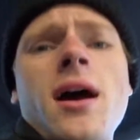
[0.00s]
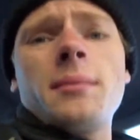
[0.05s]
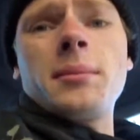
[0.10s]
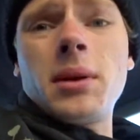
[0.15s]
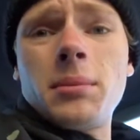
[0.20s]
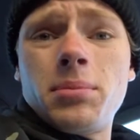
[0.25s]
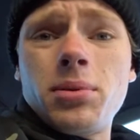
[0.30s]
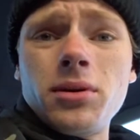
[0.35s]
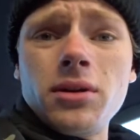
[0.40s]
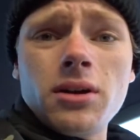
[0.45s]
I'm
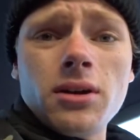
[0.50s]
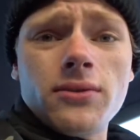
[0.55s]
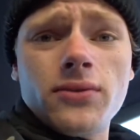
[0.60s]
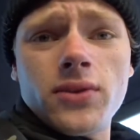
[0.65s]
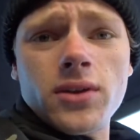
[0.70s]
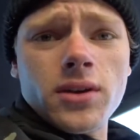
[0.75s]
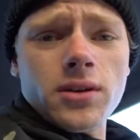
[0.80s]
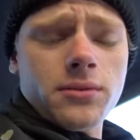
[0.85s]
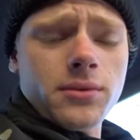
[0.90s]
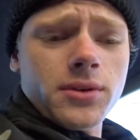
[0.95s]
gonna pull off
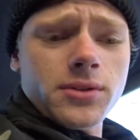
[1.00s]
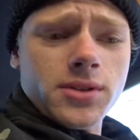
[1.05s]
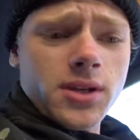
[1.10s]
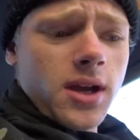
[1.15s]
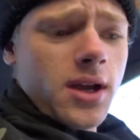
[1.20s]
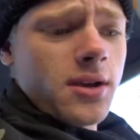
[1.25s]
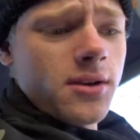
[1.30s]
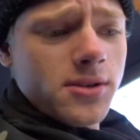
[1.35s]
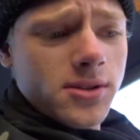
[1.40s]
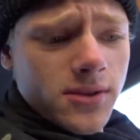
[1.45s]
the rear
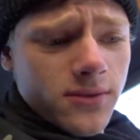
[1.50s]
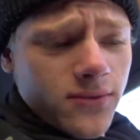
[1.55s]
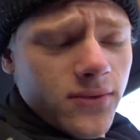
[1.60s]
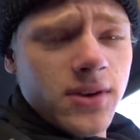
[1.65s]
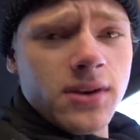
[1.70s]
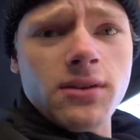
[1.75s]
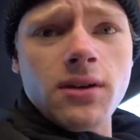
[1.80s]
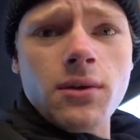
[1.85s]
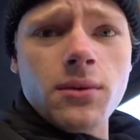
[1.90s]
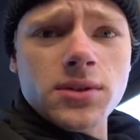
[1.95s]
tires and
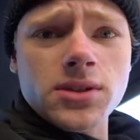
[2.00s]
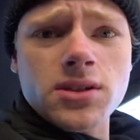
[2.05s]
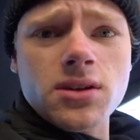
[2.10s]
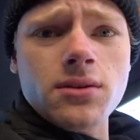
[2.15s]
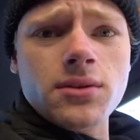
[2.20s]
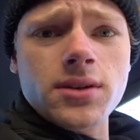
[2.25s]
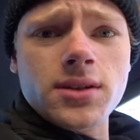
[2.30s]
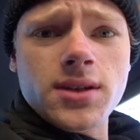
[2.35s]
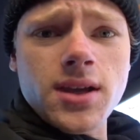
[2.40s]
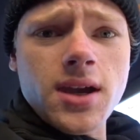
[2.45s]
figure out what's
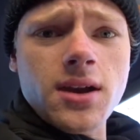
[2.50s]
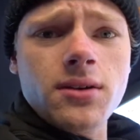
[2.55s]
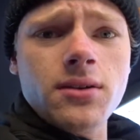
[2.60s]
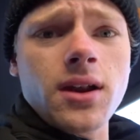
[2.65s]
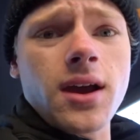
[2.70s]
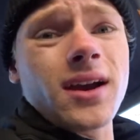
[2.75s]
going down.